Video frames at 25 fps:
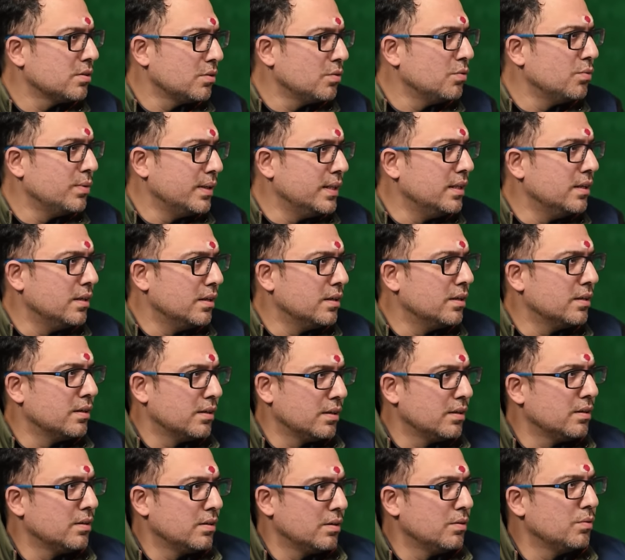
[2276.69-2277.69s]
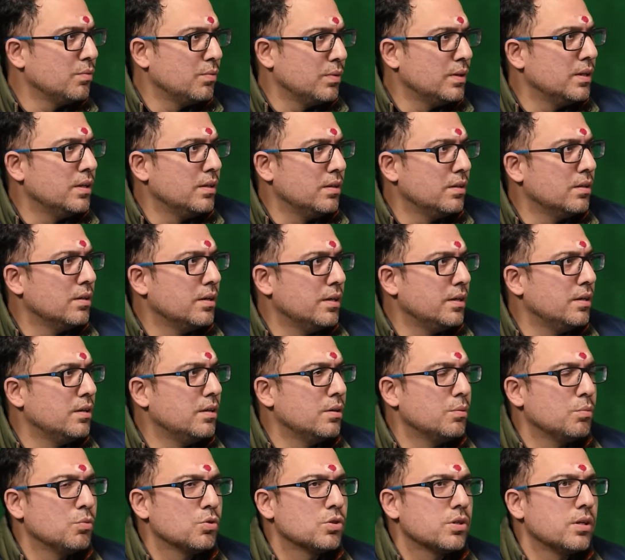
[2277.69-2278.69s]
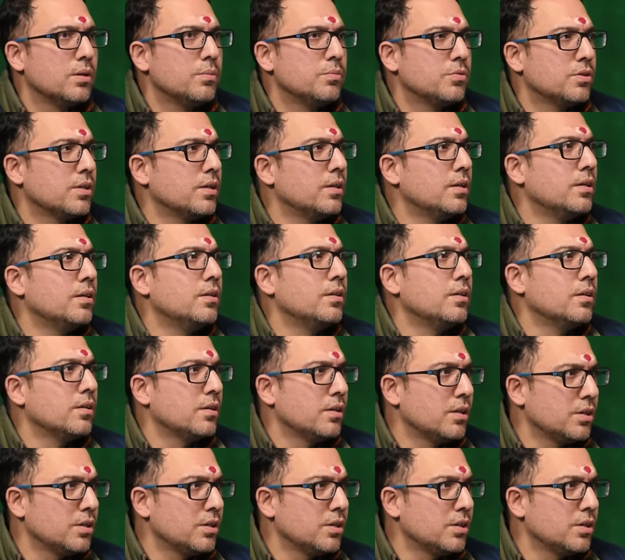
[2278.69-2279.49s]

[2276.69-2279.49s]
within the Indian Muslims and Indian